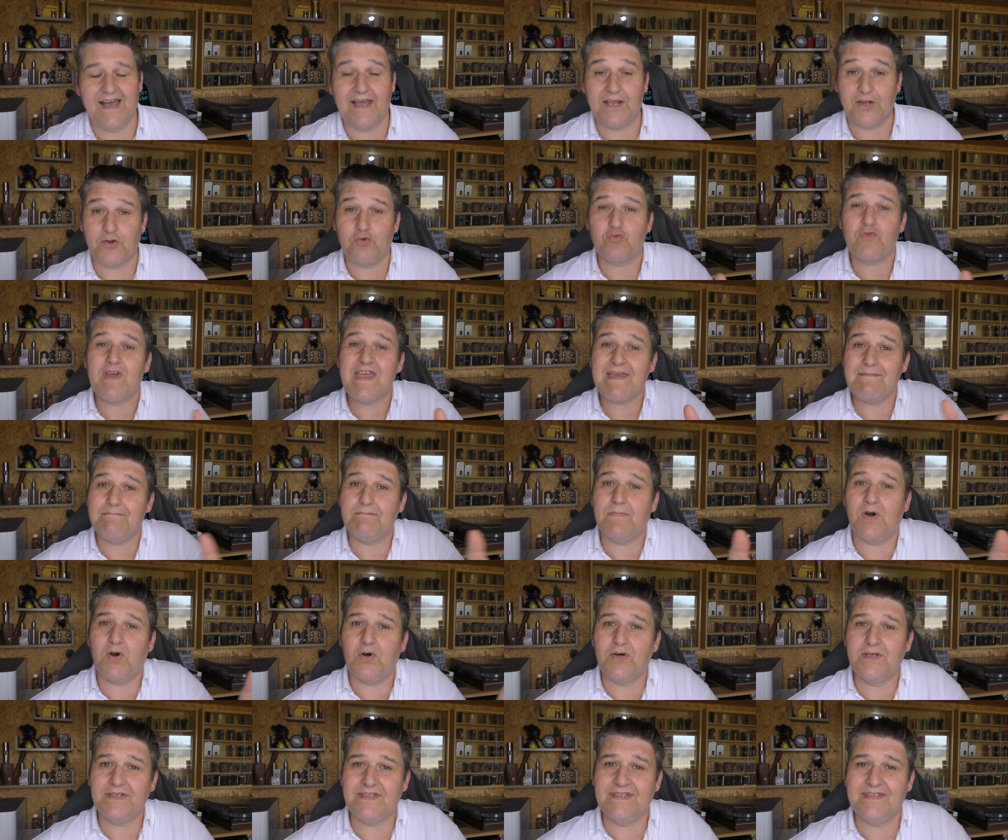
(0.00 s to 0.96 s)
great
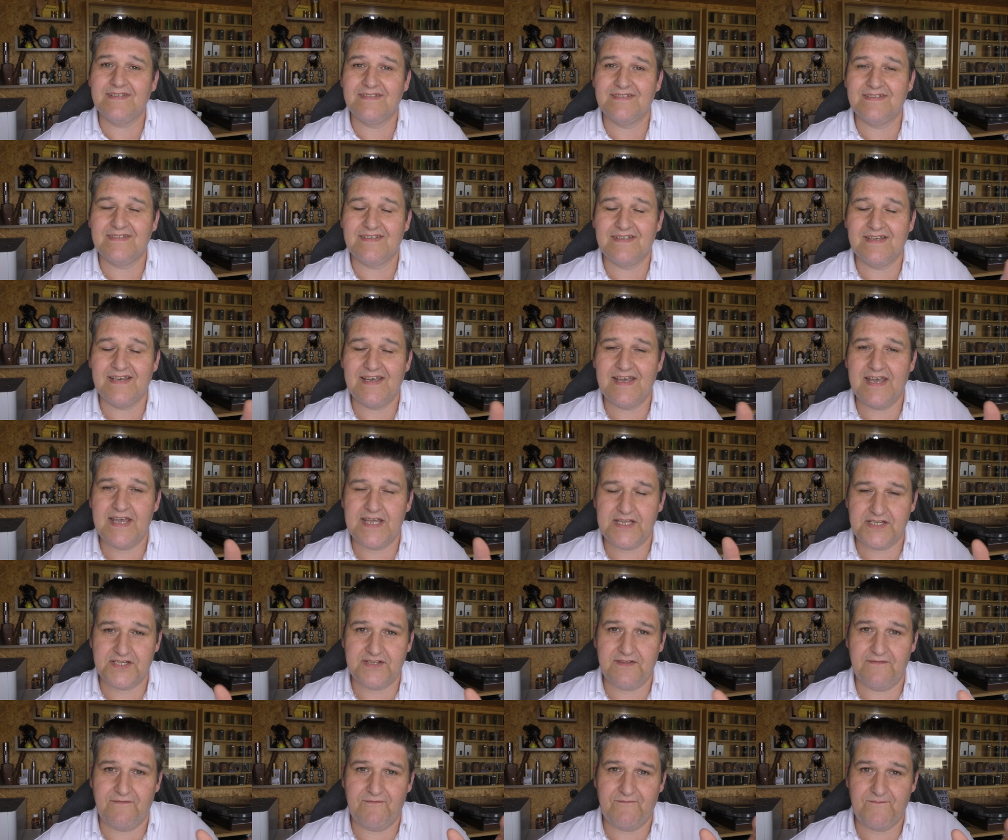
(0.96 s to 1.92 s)
mod,
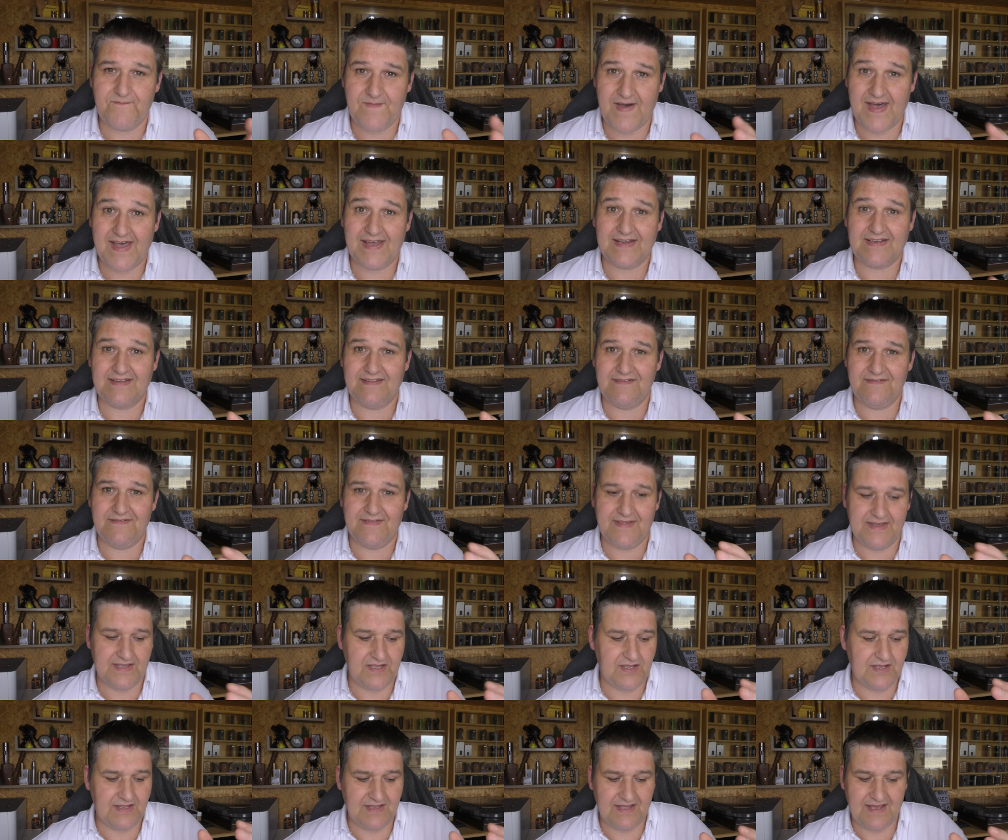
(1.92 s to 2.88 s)
is the fact
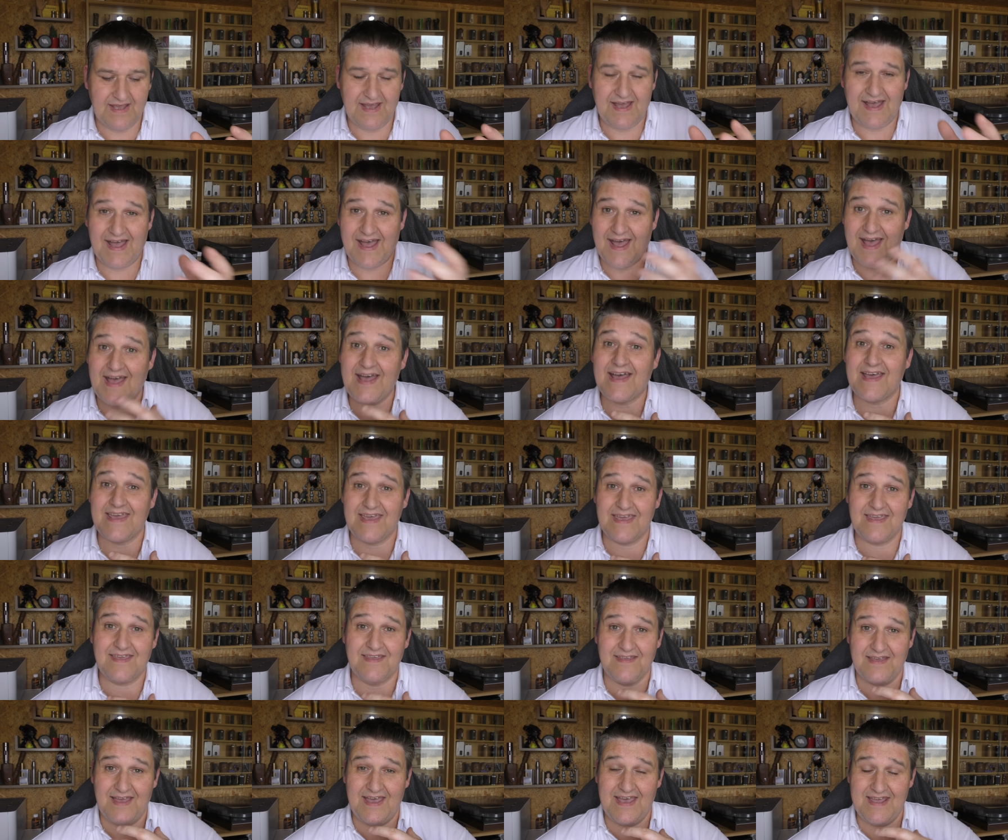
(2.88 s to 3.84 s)
that I,
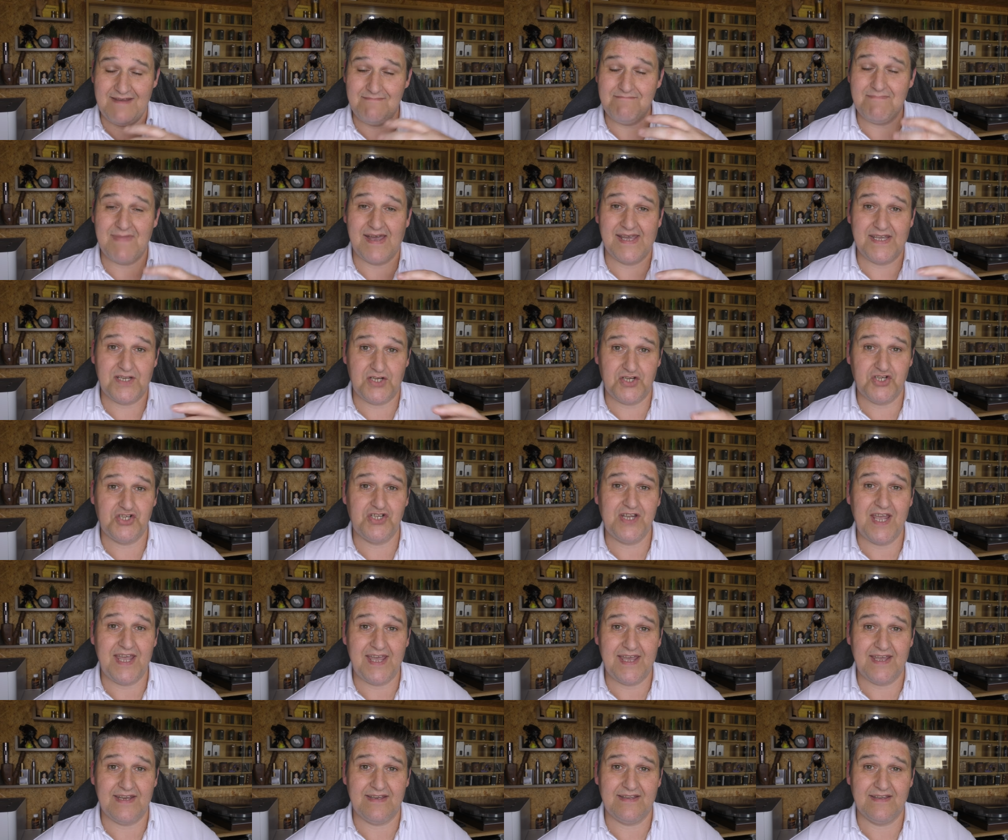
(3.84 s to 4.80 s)
in my
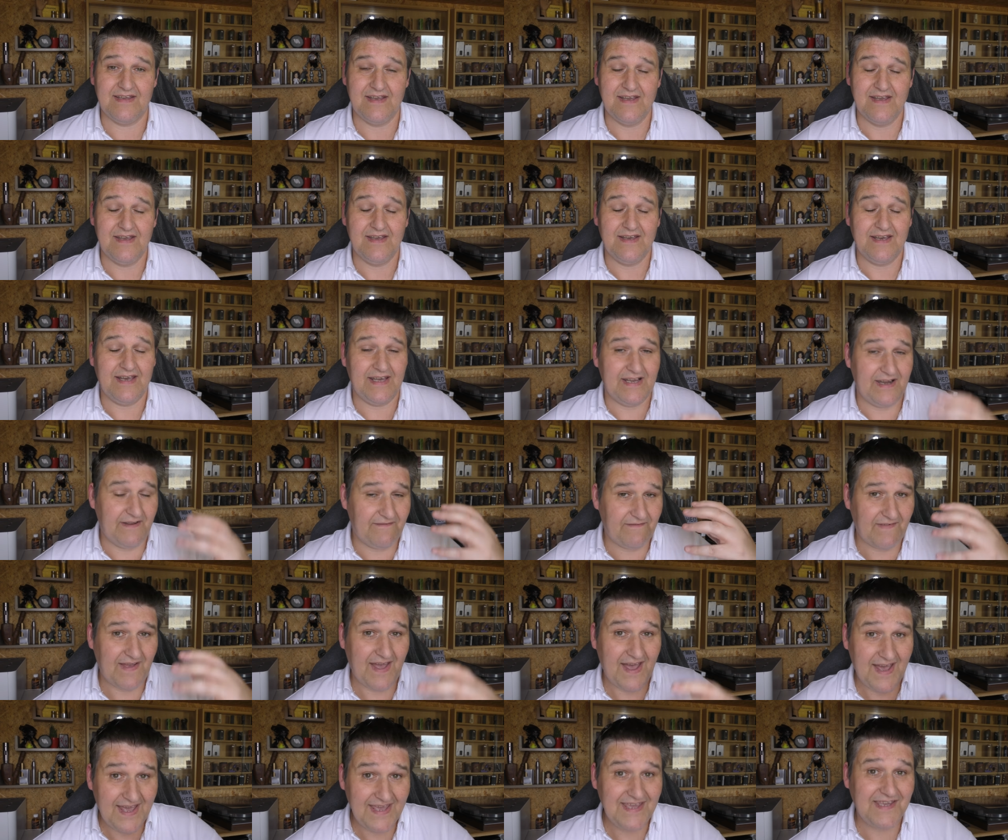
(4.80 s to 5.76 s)
shed, and
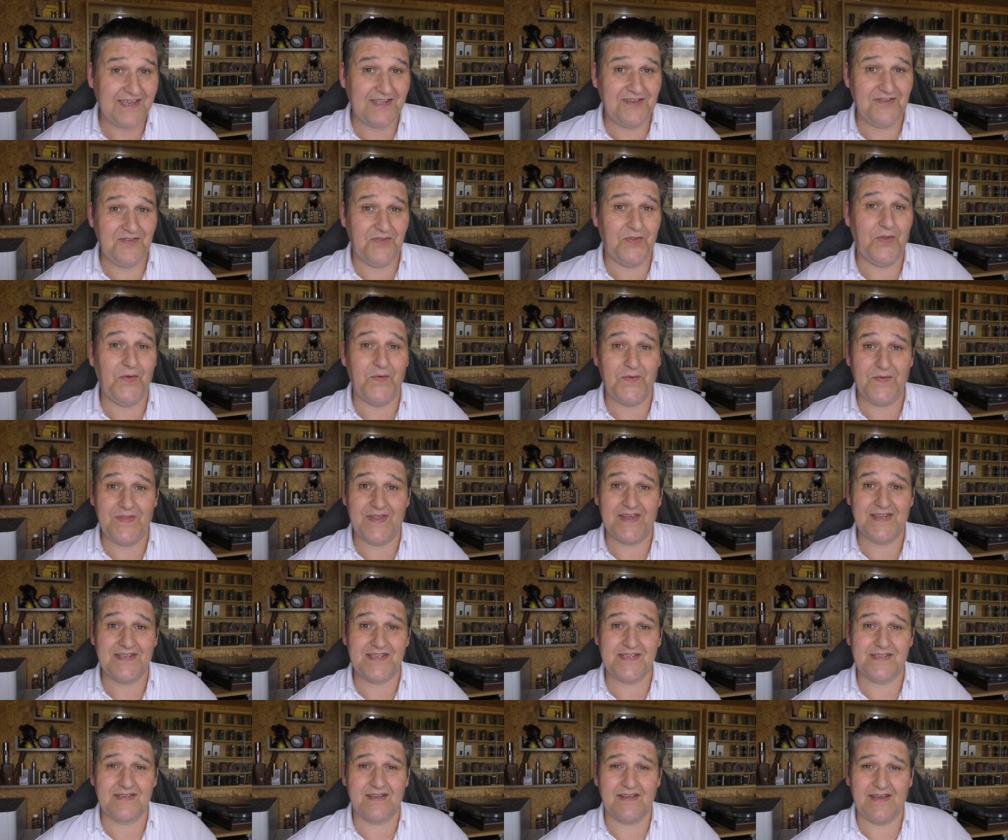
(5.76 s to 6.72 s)
if I can do
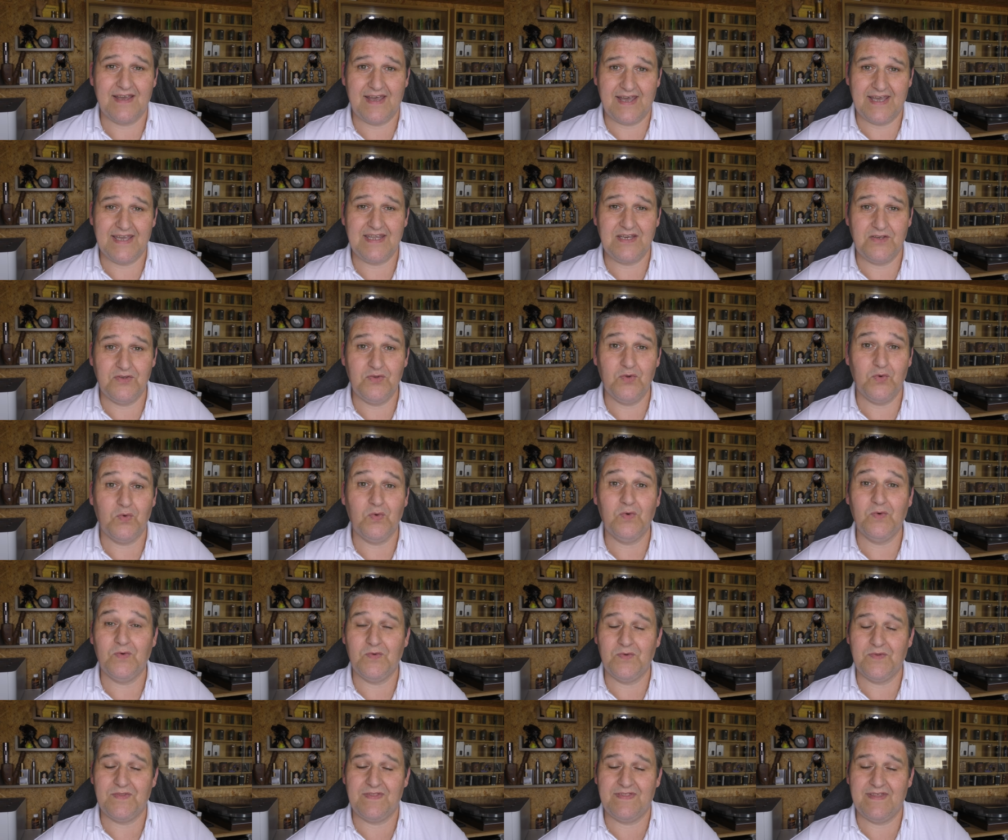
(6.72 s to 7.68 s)
this, I
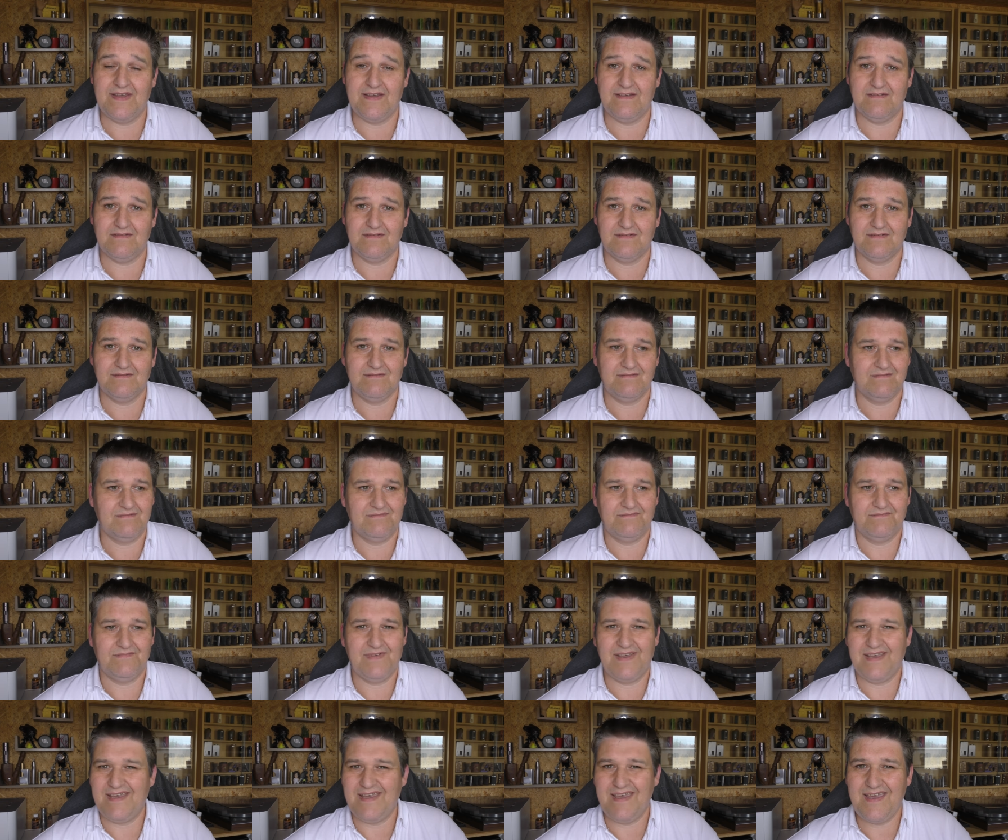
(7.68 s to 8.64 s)
know that
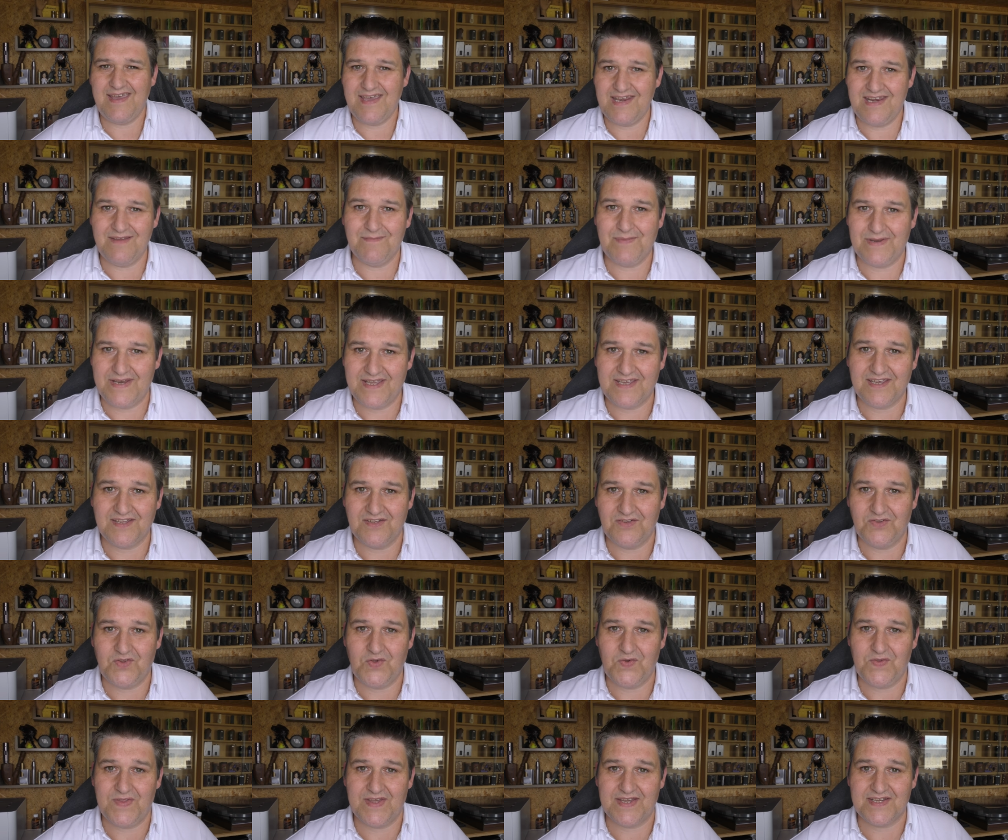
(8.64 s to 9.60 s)
anybody can
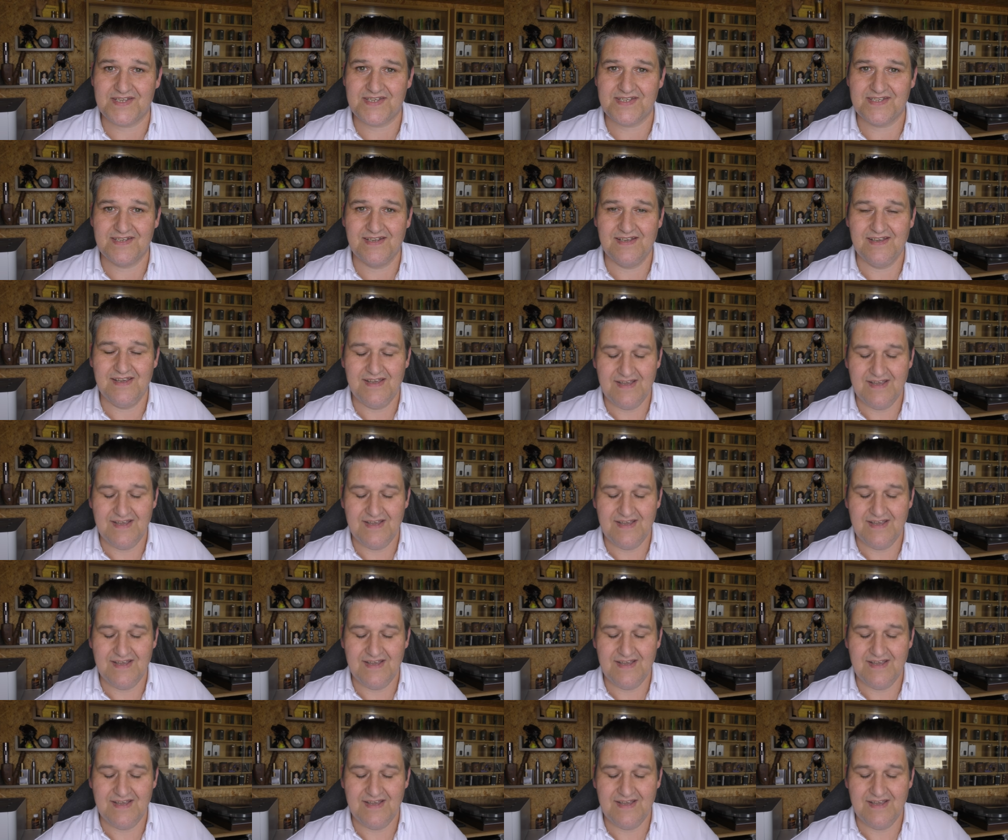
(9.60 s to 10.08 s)
do this.